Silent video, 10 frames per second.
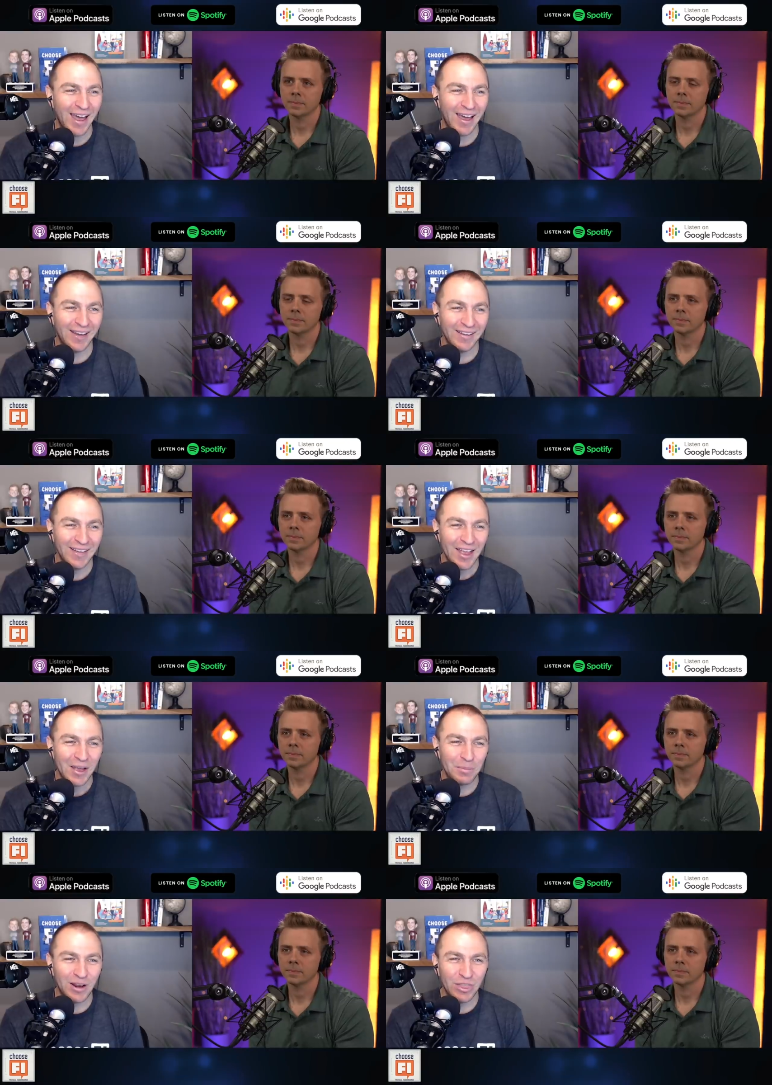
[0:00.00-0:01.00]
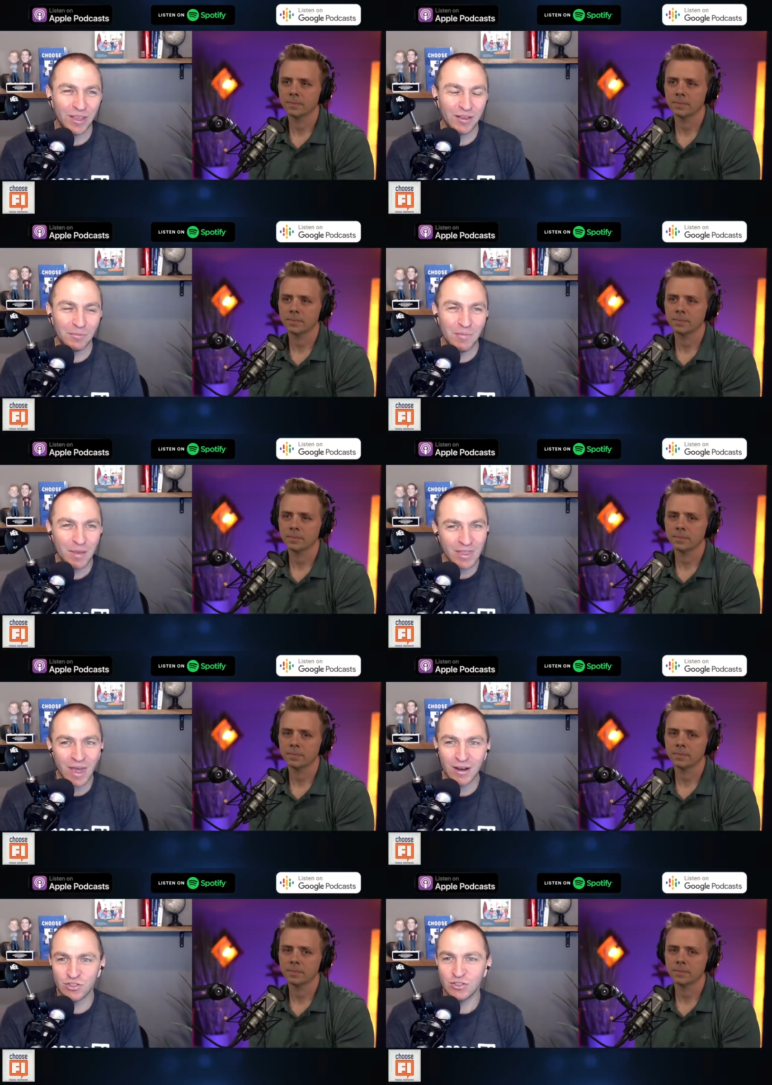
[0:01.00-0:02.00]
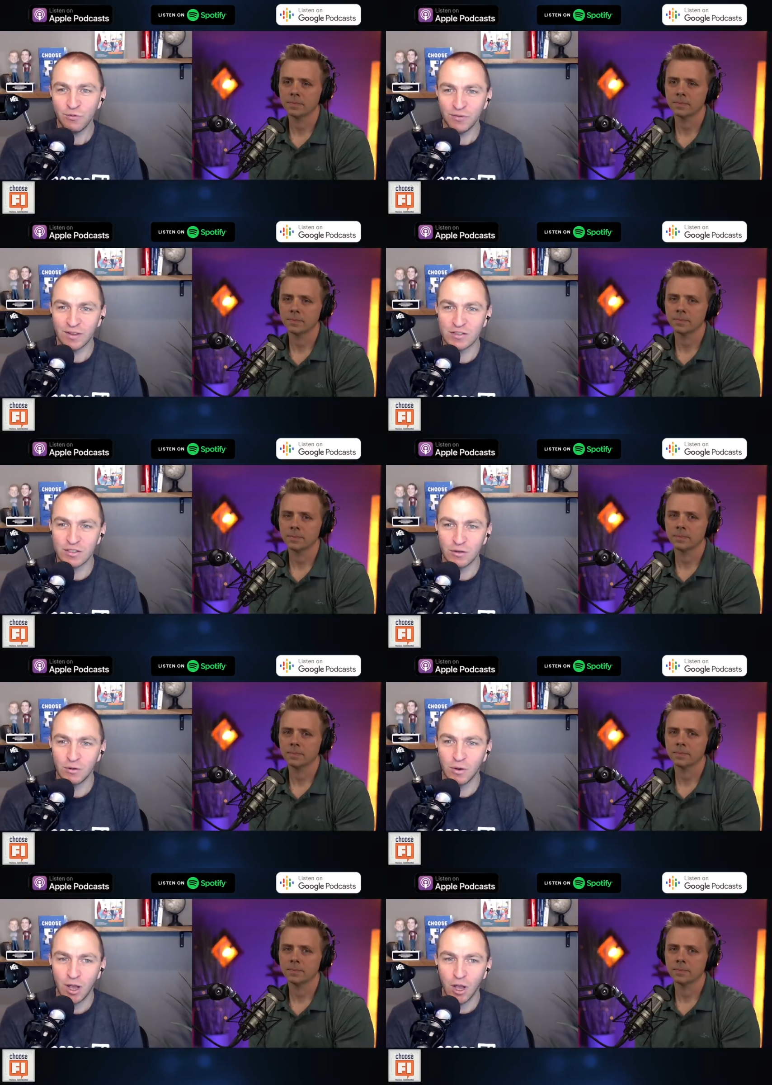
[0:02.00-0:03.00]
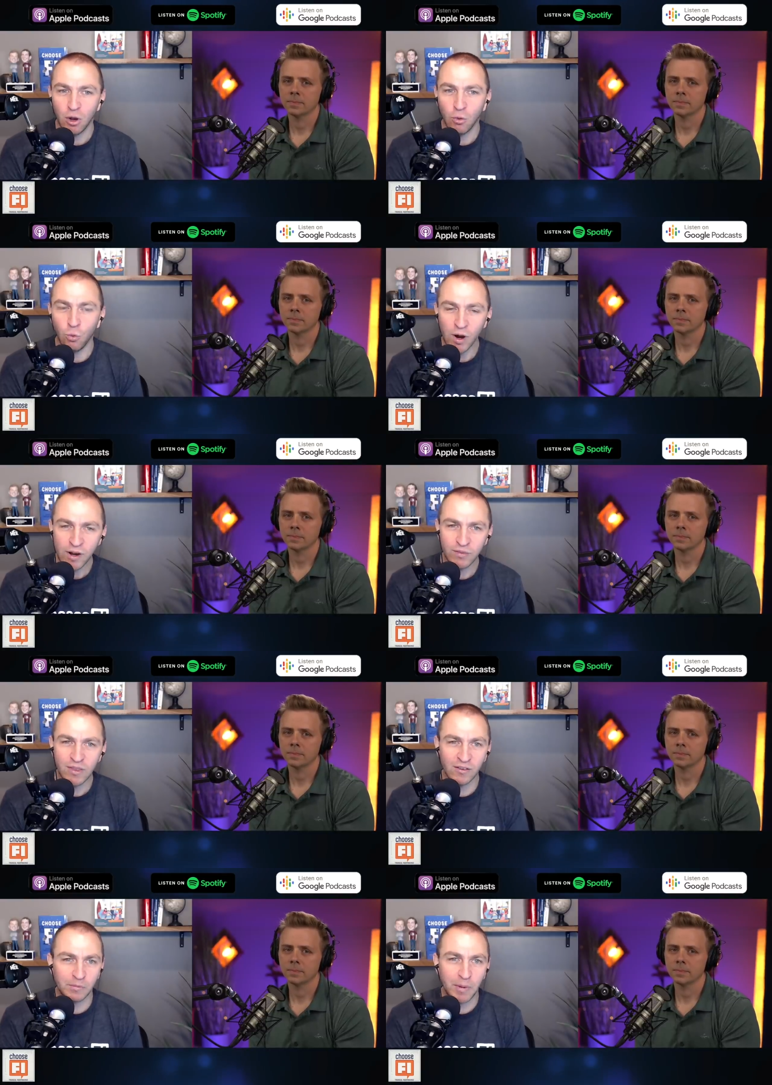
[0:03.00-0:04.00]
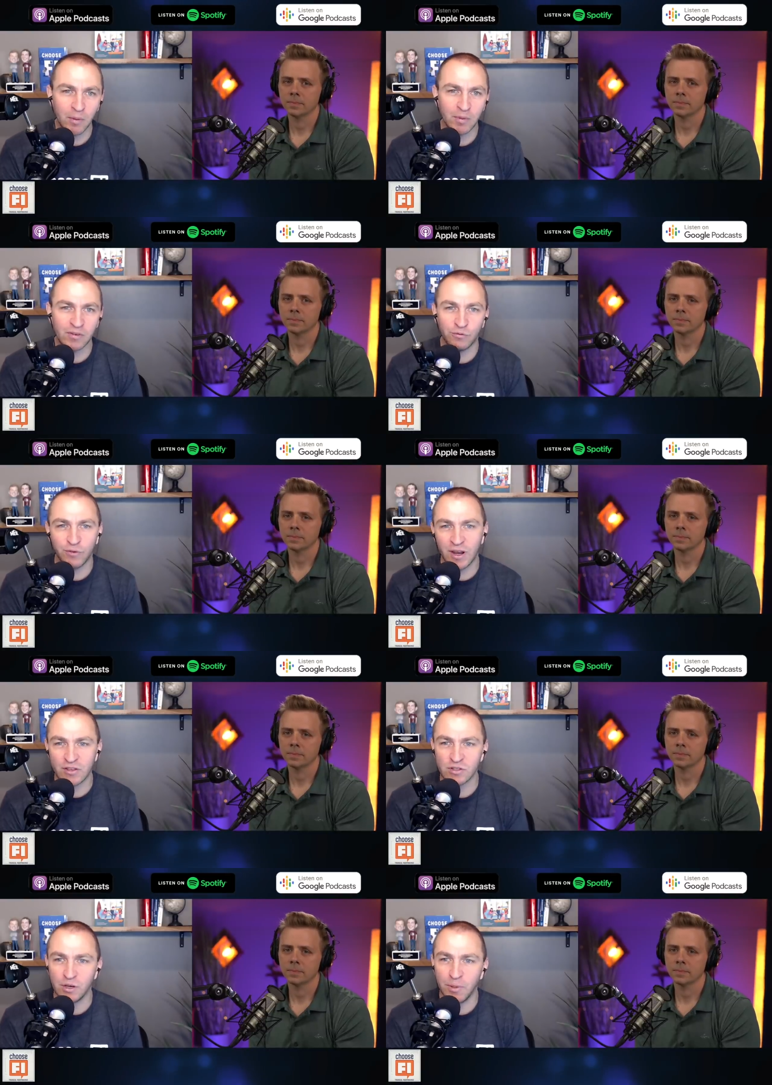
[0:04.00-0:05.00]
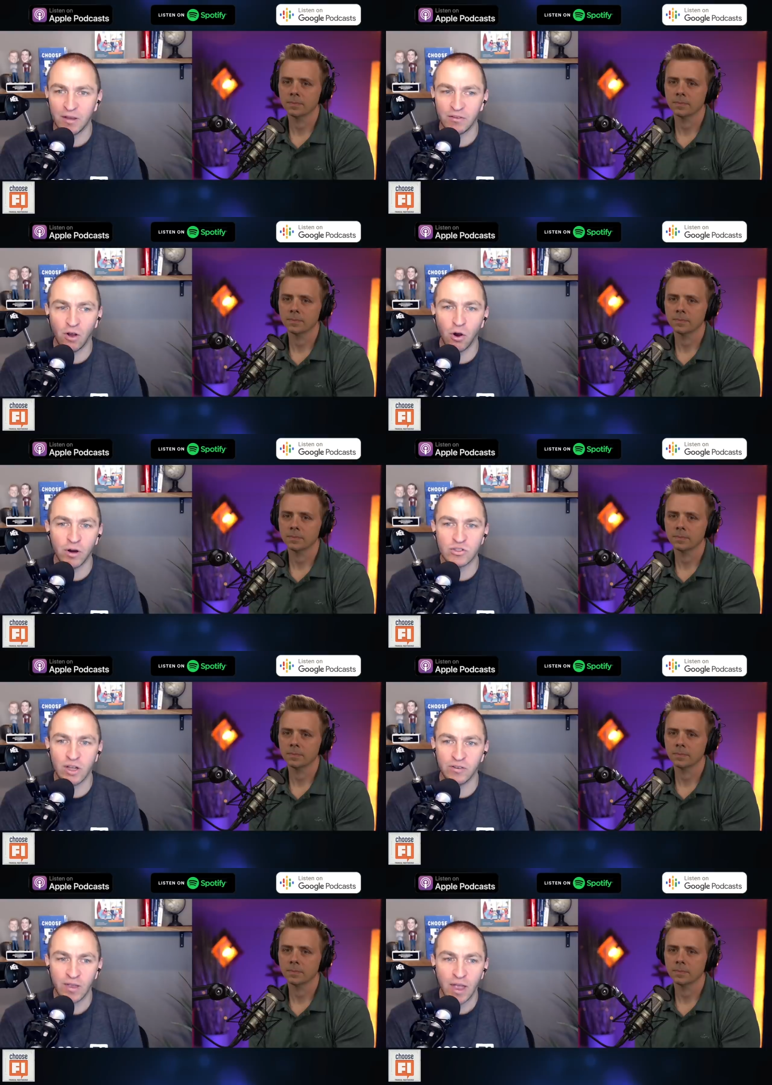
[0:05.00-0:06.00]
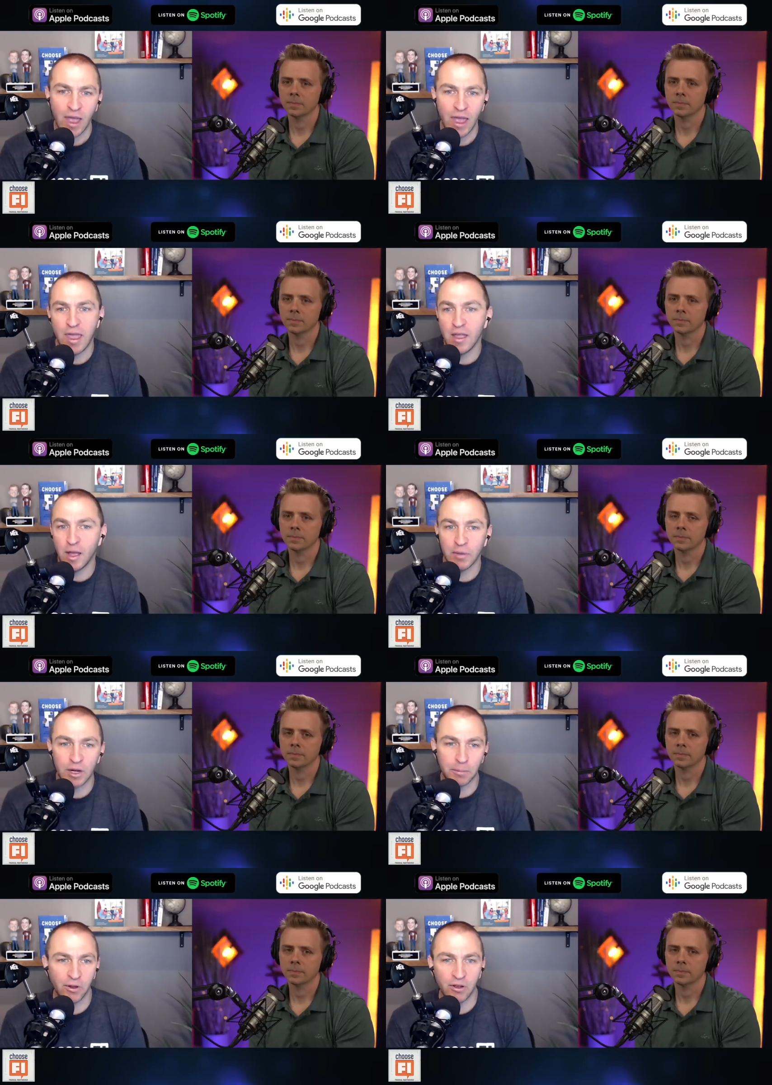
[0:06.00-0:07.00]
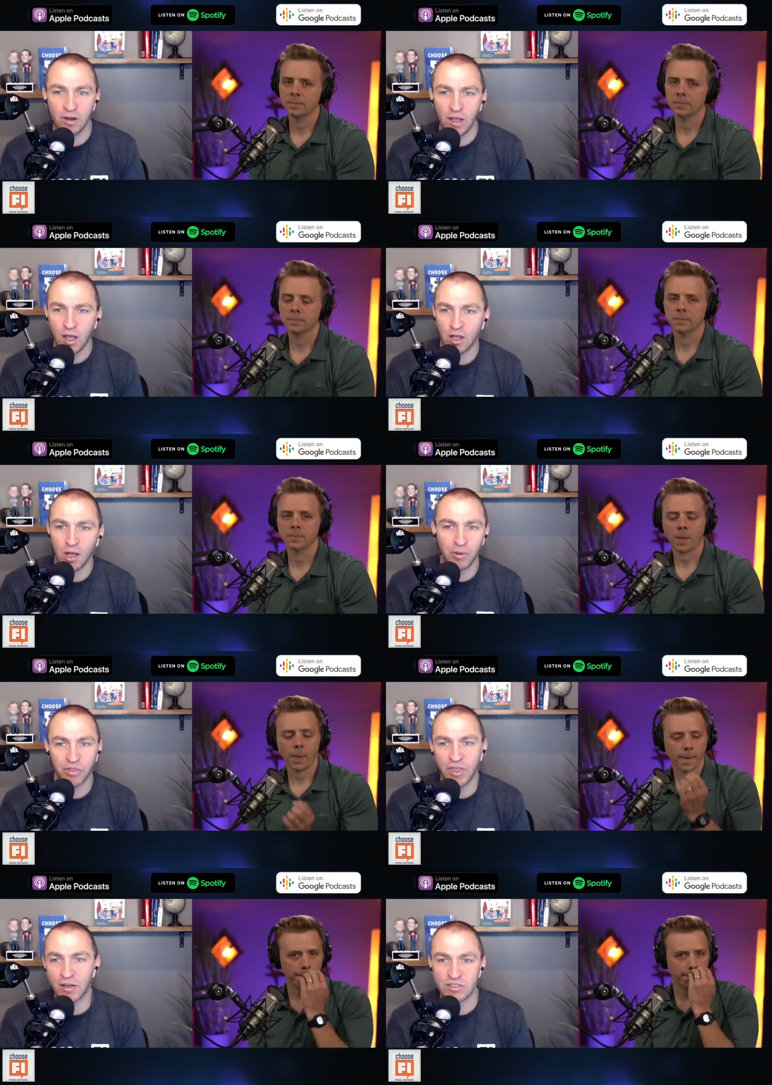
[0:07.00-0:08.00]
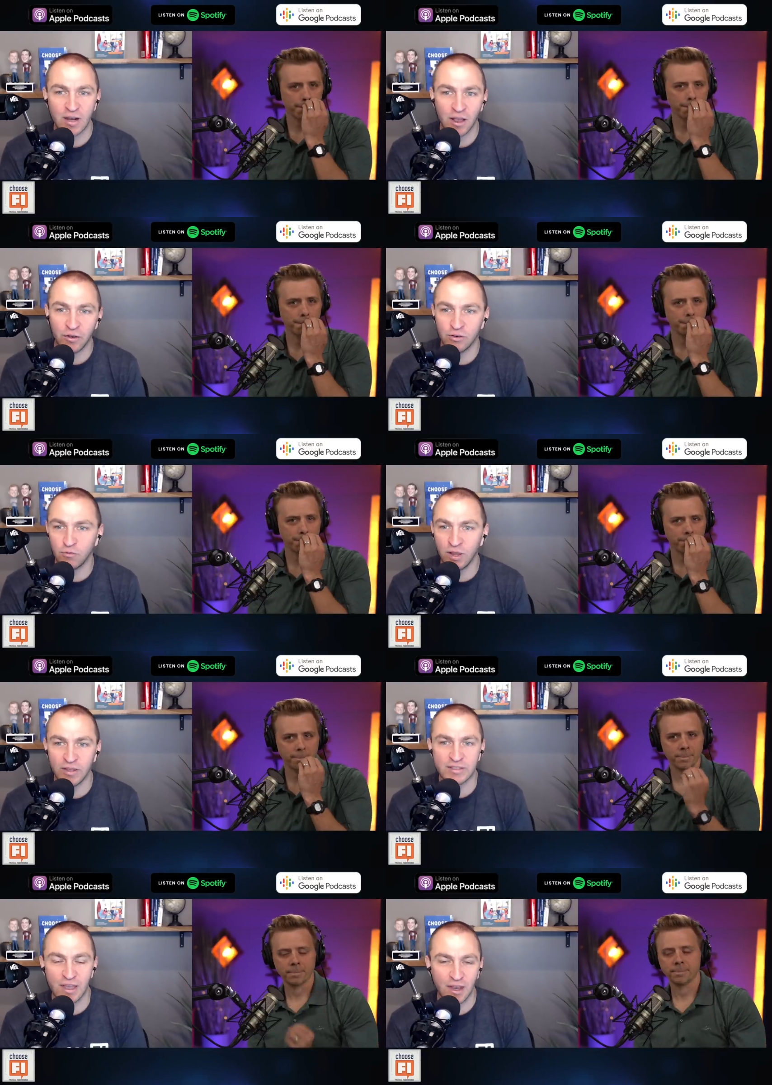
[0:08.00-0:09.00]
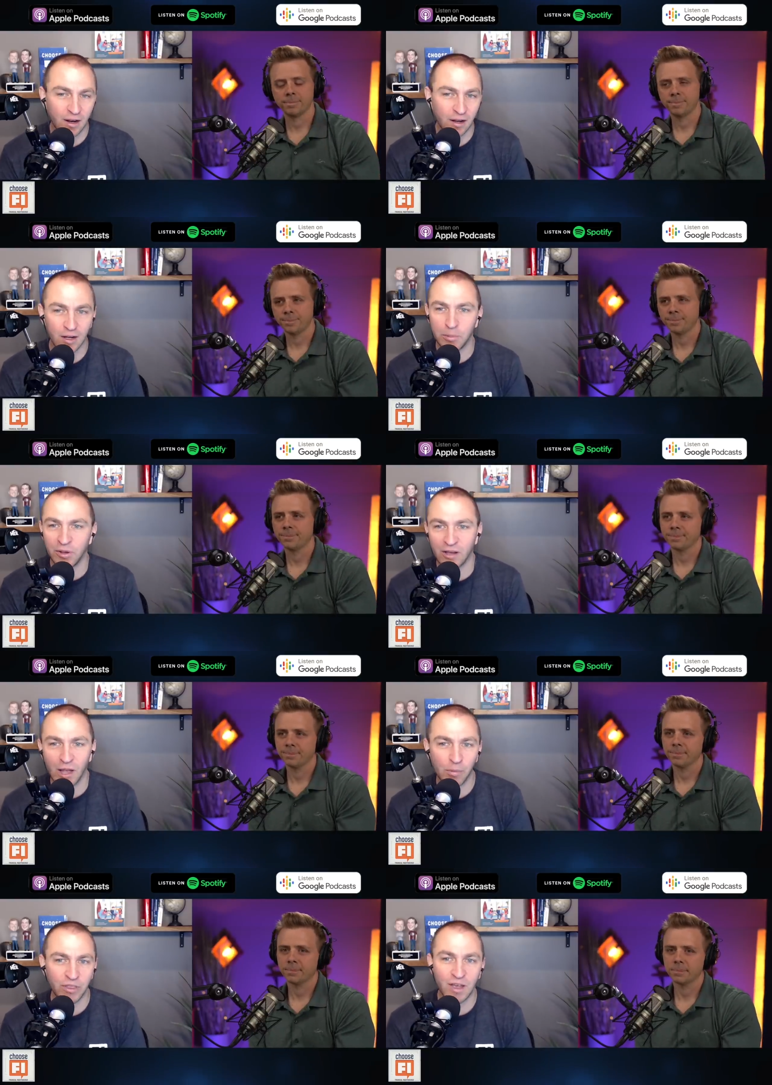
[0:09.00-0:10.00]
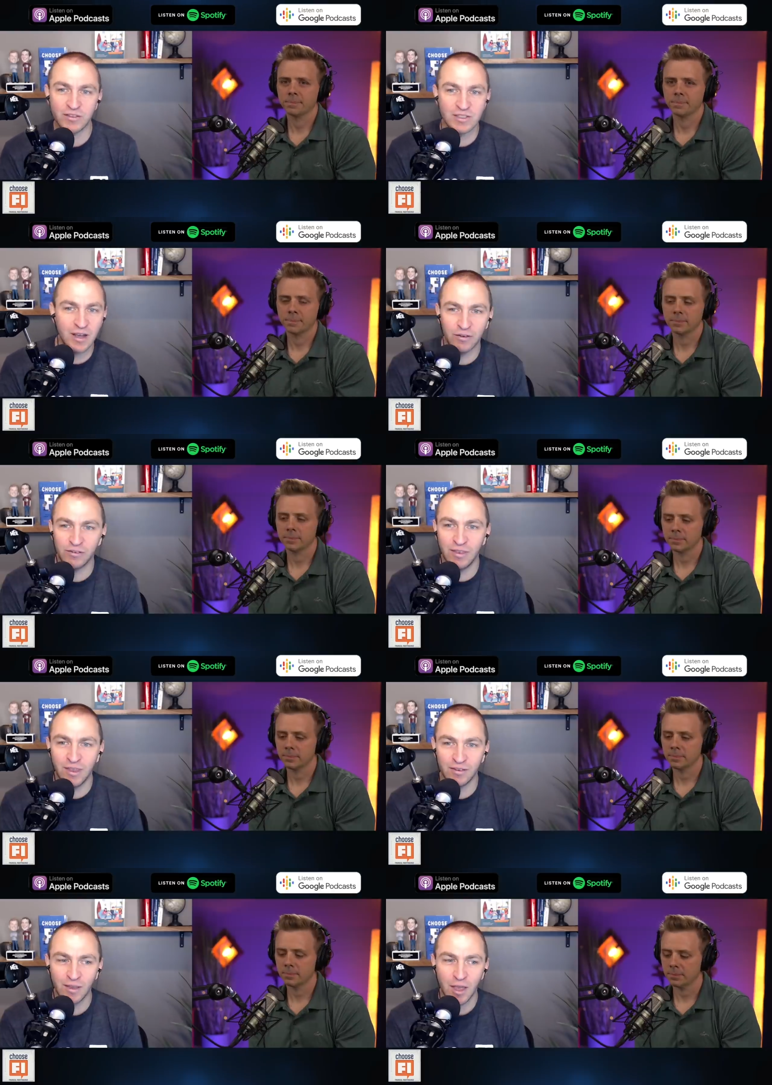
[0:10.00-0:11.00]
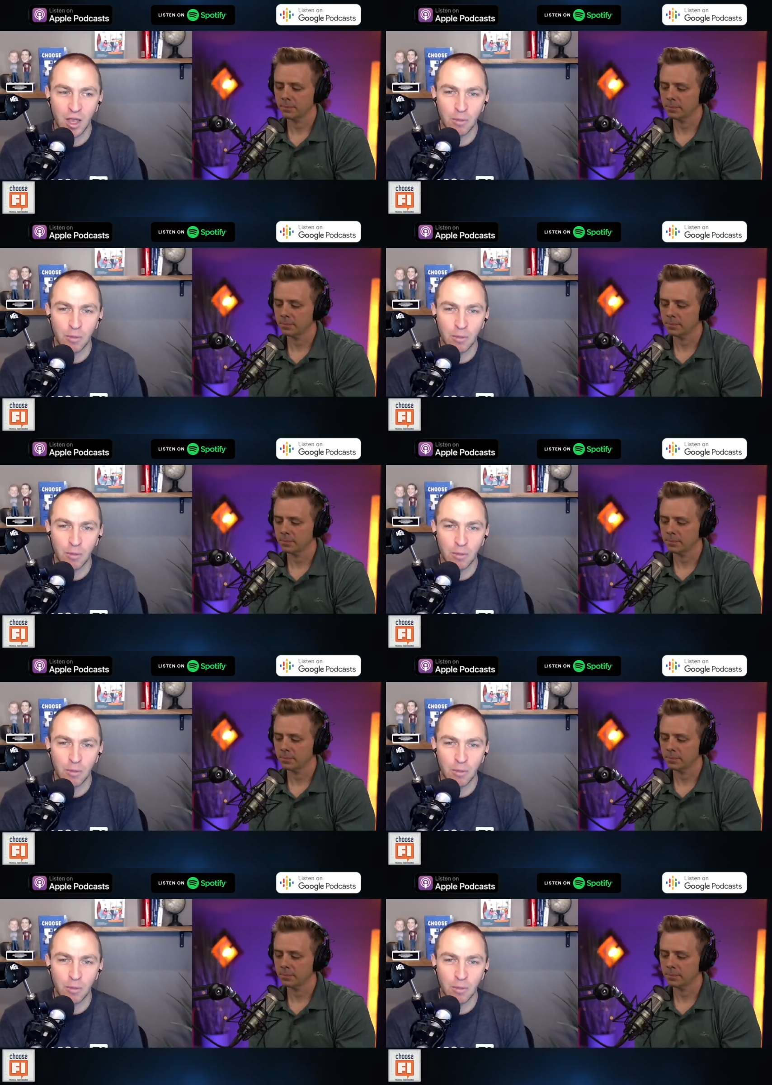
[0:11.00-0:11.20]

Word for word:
Speaker 1: uh but i think maybe that has shifted to what if the experiments in financial independence aren't just hey i'm going to put a couple thousand dollars in real estate and i'm going to put a couple thousand dollars in this